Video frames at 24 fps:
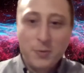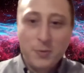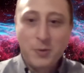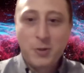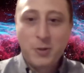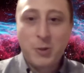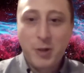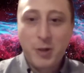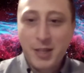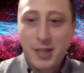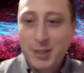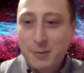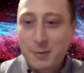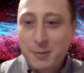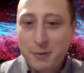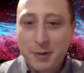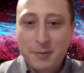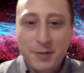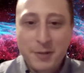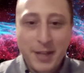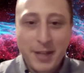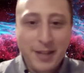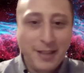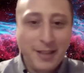join us for a
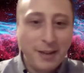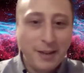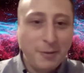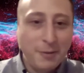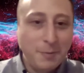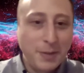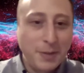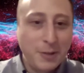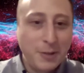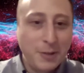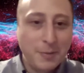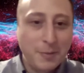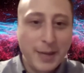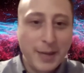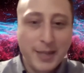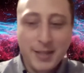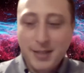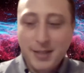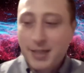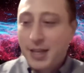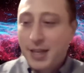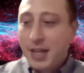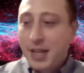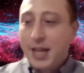flight that would be tremendous
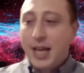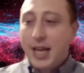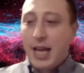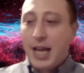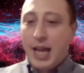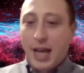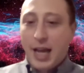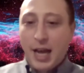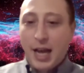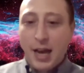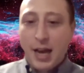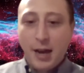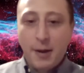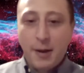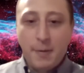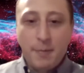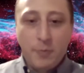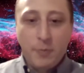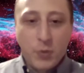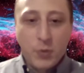um,